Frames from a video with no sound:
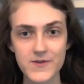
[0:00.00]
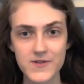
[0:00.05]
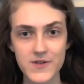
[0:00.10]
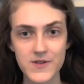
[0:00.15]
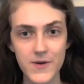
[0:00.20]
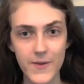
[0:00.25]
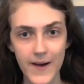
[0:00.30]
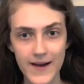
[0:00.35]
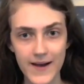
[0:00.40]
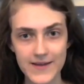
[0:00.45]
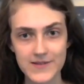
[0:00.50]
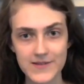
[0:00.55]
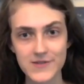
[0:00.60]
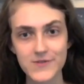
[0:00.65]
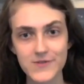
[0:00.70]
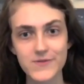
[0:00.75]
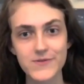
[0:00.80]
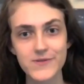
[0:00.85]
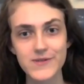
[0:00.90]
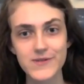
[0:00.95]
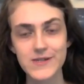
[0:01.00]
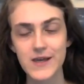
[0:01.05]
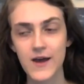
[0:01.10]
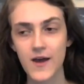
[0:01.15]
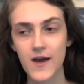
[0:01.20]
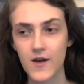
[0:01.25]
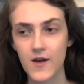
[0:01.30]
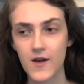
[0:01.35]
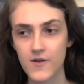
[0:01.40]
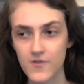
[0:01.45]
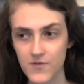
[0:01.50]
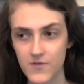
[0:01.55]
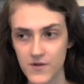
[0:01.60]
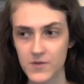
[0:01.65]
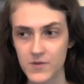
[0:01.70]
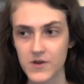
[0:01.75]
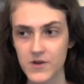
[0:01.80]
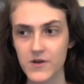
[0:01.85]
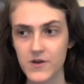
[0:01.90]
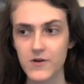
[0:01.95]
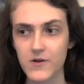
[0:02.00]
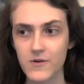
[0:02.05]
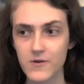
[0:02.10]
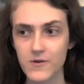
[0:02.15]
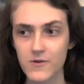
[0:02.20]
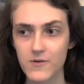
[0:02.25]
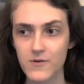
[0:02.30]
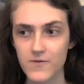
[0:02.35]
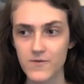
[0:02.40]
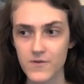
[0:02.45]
So iTunes, Vimeo,